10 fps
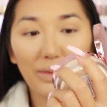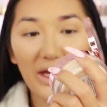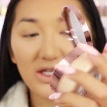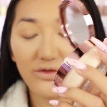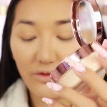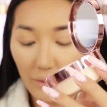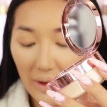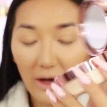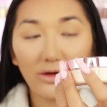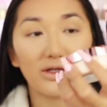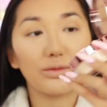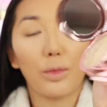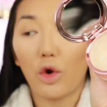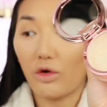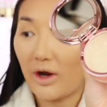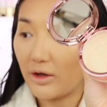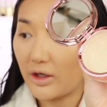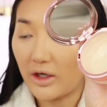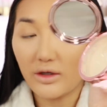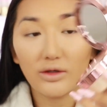space for the powder to pour out,
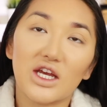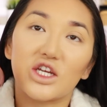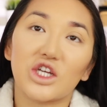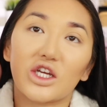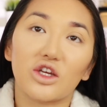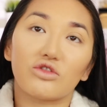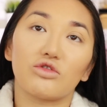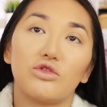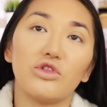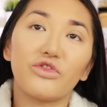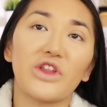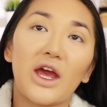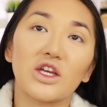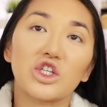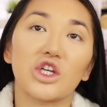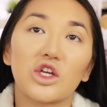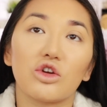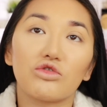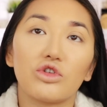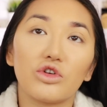you know? Shake your good thing, shake
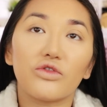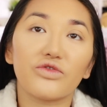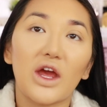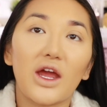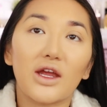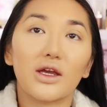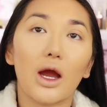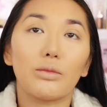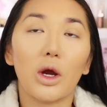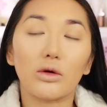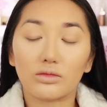your good thing, come on.